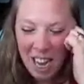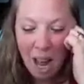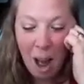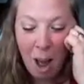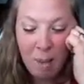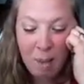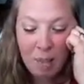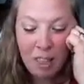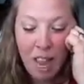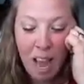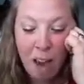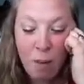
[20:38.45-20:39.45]

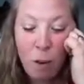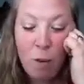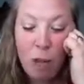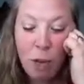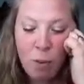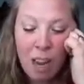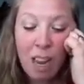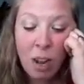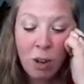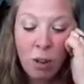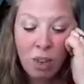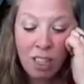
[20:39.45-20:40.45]
They have over
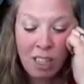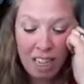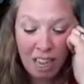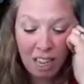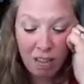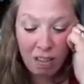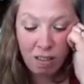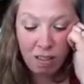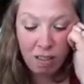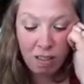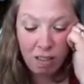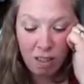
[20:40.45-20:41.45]
300 teeth.
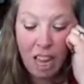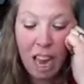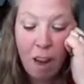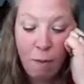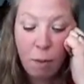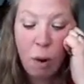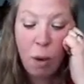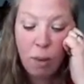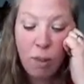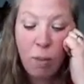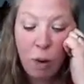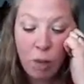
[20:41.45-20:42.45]
They have rows
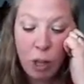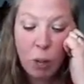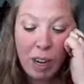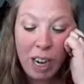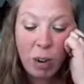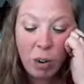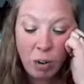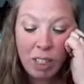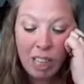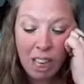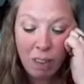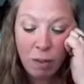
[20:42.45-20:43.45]
of over 300
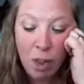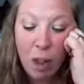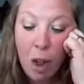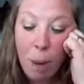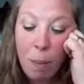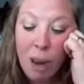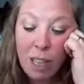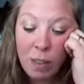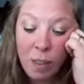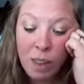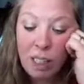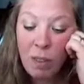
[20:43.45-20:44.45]
teeth, but as
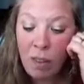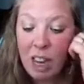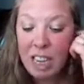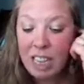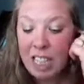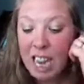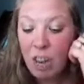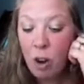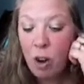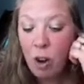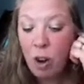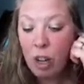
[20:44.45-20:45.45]
filter feeders they
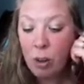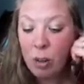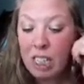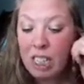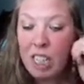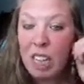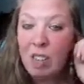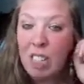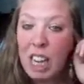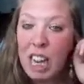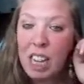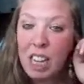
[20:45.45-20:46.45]
do not use these teeth
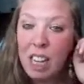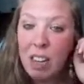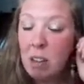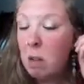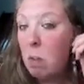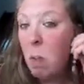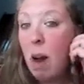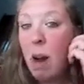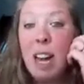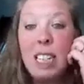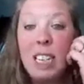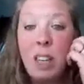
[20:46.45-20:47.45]
to eat. Wow,
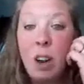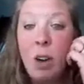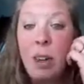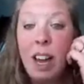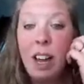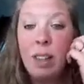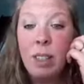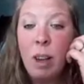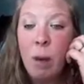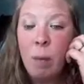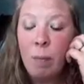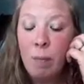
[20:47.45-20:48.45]
I didn't know that,
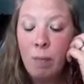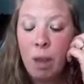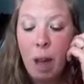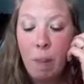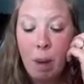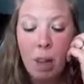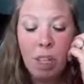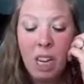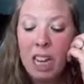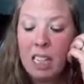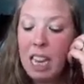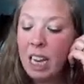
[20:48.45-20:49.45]
so I
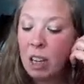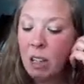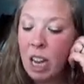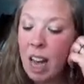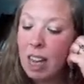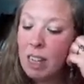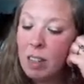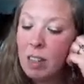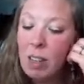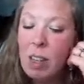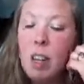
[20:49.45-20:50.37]
apologise. Thank you, Jax.